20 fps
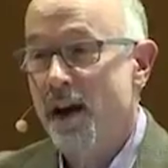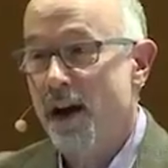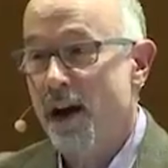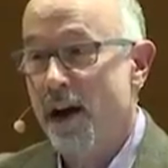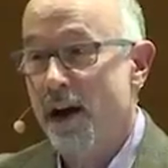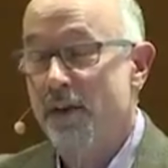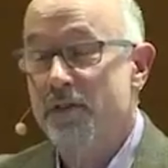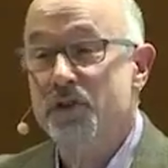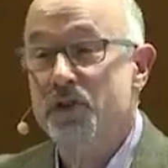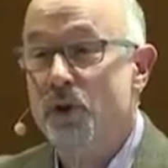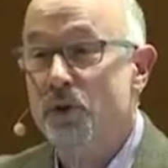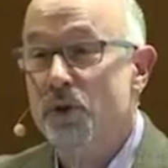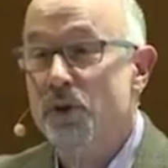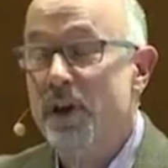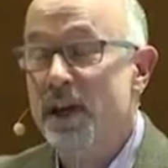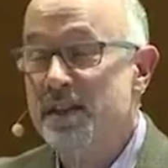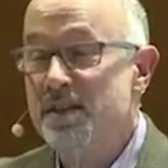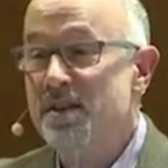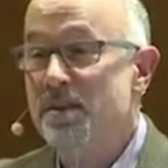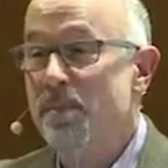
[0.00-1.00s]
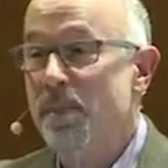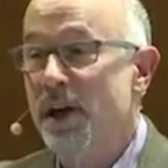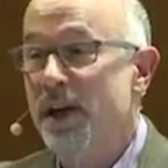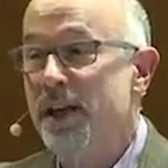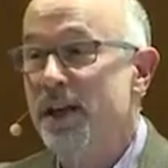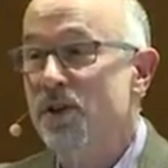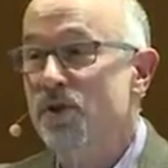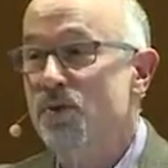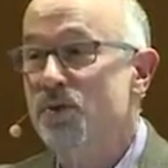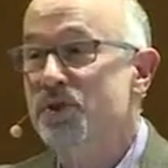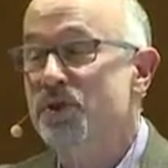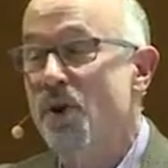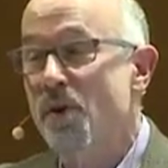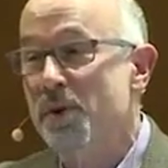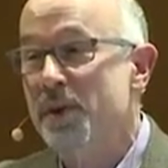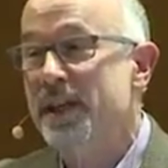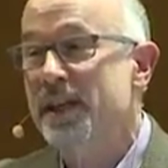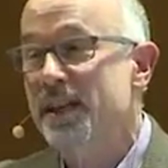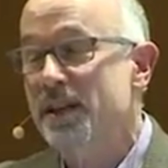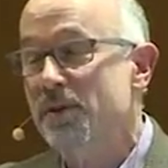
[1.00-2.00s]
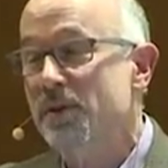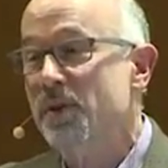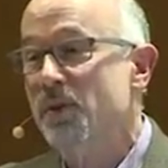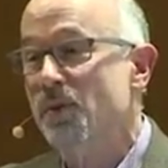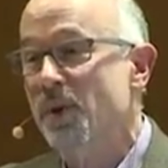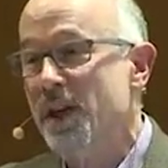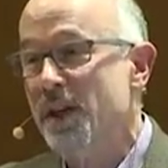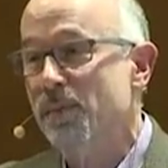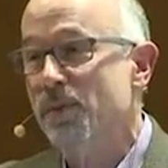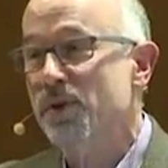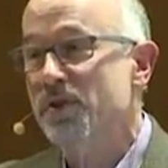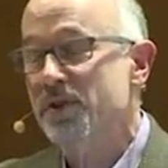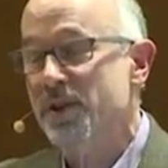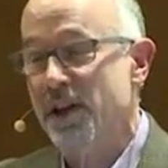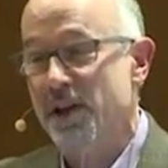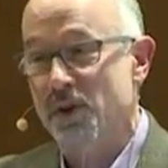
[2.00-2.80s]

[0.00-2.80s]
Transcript: Uh, so you get somebody who's going to hear it the way the person